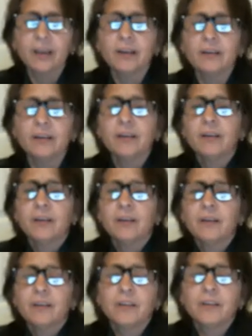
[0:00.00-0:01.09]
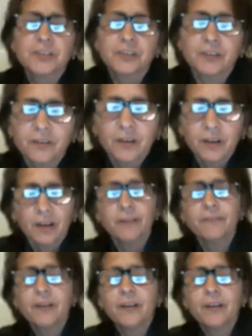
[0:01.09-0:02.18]
And listen,
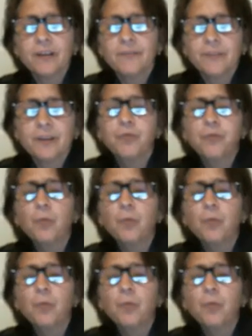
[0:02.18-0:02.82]
if